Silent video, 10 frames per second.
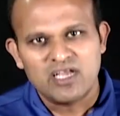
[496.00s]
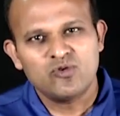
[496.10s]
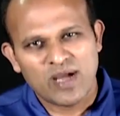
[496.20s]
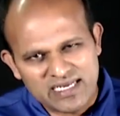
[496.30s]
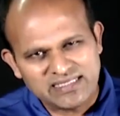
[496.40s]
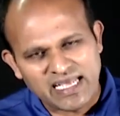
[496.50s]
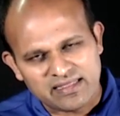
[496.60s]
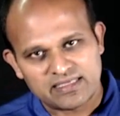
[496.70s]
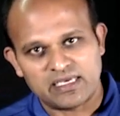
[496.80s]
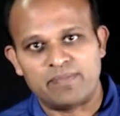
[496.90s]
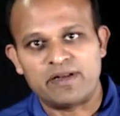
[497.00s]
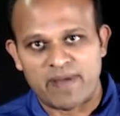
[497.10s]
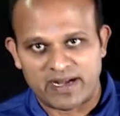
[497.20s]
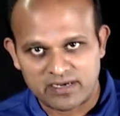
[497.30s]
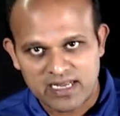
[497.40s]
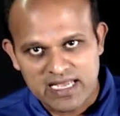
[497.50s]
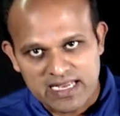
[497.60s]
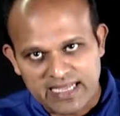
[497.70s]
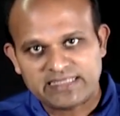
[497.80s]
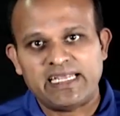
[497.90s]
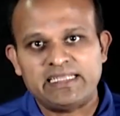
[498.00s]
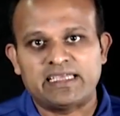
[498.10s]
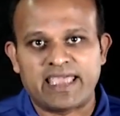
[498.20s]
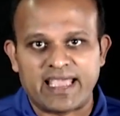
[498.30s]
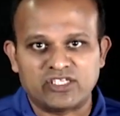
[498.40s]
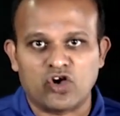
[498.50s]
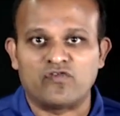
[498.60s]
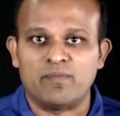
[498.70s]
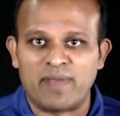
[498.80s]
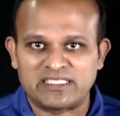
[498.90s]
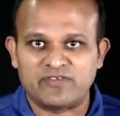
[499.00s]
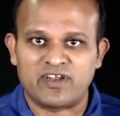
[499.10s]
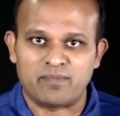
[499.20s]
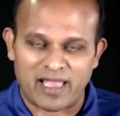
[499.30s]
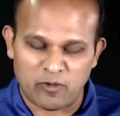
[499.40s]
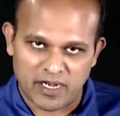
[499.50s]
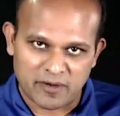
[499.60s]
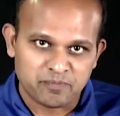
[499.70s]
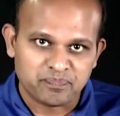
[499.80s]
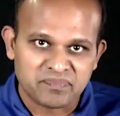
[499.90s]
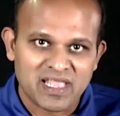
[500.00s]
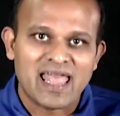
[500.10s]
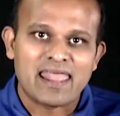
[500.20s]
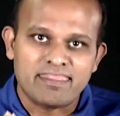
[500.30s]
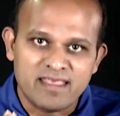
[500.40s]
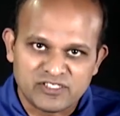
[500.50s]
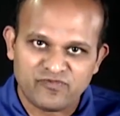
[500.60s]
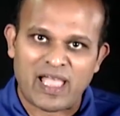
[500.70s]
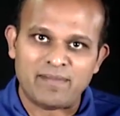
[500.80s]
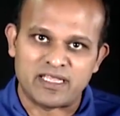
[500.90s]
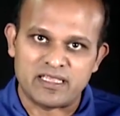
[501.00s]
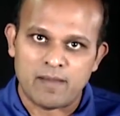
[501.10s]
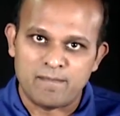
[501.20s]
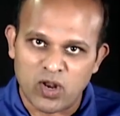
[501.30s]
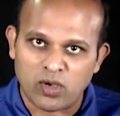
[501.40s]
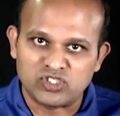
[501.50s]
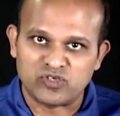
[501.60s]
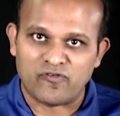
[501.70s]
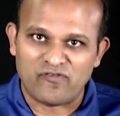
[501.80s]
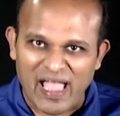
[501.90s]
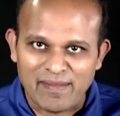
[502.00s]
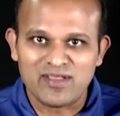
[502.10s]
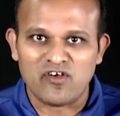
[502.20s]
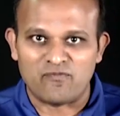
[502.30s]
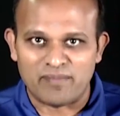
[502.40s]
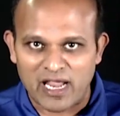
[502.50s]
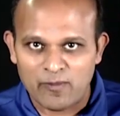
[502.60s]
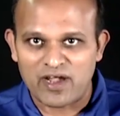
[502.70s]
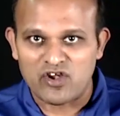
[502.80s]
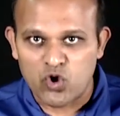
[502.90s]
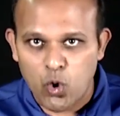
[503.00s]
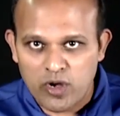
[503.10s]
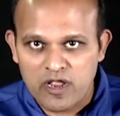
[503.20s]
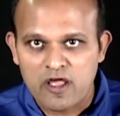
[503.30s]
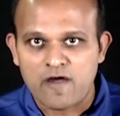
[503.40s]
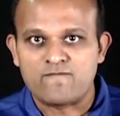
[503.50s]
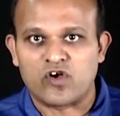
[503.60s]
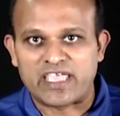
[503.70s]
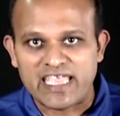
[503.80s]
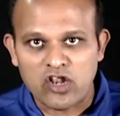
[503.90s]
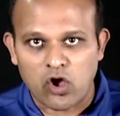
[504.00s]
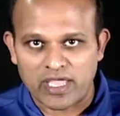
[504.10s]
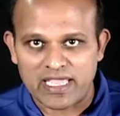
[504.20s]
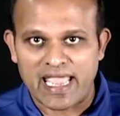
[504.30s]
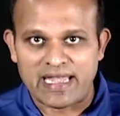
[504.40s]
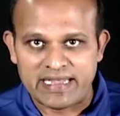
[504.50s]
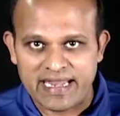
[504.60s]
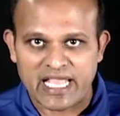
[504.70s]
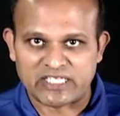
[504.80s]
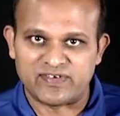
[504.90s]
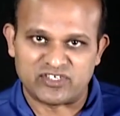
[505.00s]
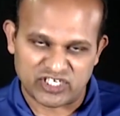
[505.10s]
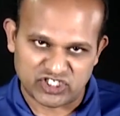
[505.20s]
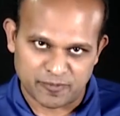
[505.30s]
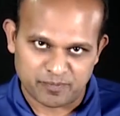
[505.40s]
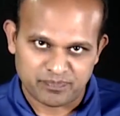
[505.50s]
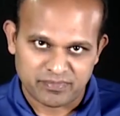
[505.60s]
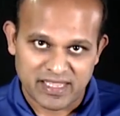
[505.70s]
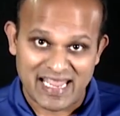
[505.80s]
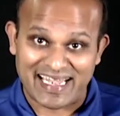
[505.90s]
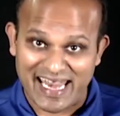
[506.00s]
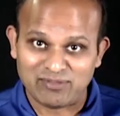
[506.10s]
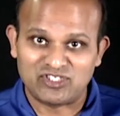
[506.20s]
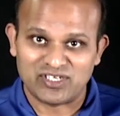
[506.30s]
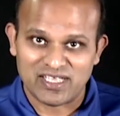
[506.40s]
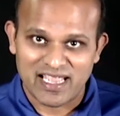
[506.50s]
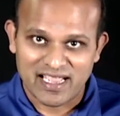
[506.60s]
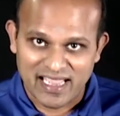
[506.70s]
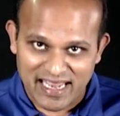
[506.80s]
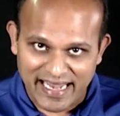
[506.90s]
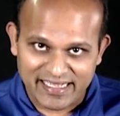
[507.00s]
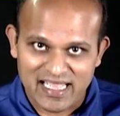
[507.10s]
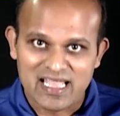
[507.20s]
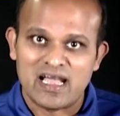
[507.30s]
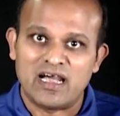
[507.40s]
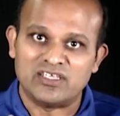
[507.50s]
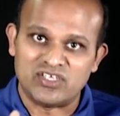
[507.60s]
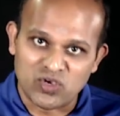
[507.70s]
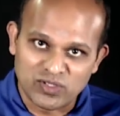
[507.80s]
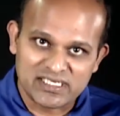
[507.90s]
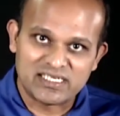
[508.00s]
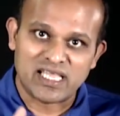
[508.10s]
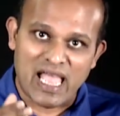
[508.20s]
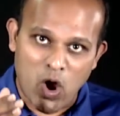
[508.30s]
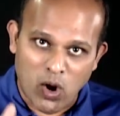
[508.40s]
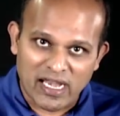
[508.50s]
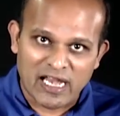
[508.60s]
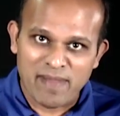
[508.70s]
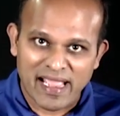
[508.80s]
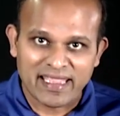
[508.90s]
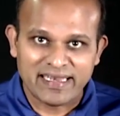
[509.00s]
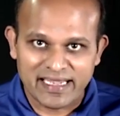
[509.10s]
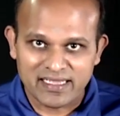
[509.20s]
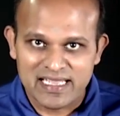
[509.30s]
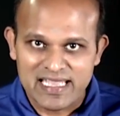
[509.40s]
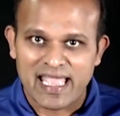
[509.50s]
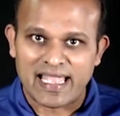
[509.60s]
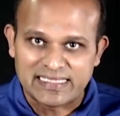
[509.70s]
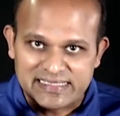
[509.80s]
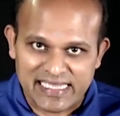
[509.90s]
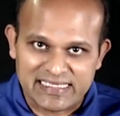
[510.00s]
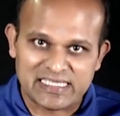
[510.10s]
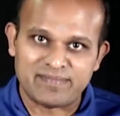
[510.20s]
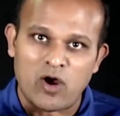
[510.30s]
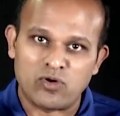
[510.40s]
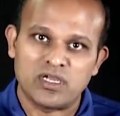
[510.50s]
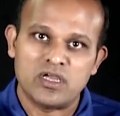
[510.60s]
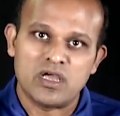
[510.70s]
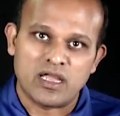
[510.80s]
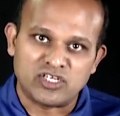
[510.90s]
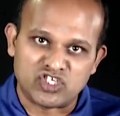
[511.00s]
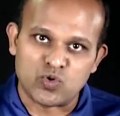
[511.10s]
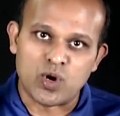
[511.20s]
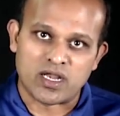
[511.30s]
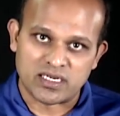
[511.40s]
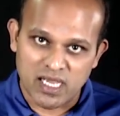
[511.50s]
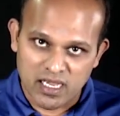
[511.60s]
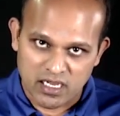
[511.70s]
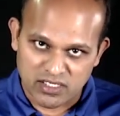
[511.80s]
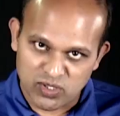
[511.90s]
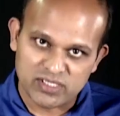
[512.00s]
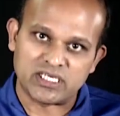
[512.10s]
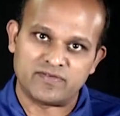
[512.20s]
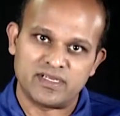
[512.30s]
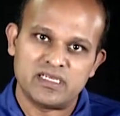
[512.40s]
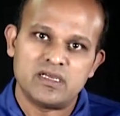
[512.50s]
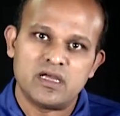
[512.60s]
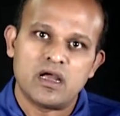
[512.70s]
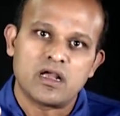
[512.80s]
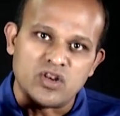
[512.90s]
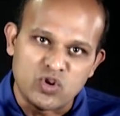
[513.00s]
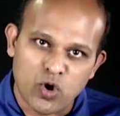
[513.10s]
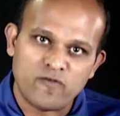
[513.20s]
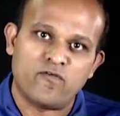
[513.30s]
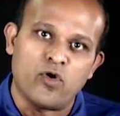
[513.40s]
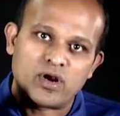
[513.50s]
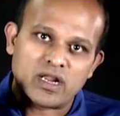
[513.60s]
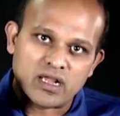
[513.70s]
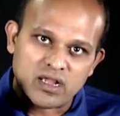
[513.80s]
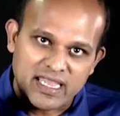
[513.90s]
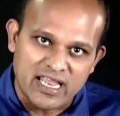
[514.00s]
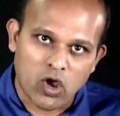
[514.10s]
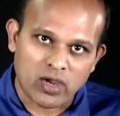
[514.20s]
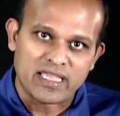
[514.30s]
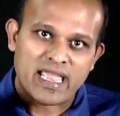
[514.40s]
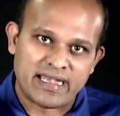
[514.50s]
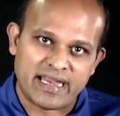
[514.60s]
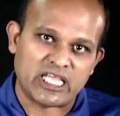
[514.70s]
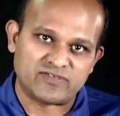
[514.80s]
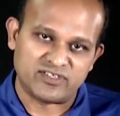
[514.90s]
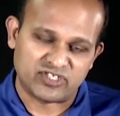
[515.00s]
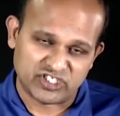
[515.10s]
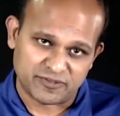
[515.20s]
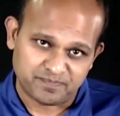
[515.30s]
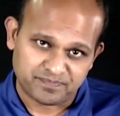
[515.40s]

To understand this a bit better, let's take the case of the Bestefera malware. This family belongs to a family of malware known for key logging and data exfiltration. It attempts to collect a user's online banking data and sends them out to a control server known for key logging and data exfiltration.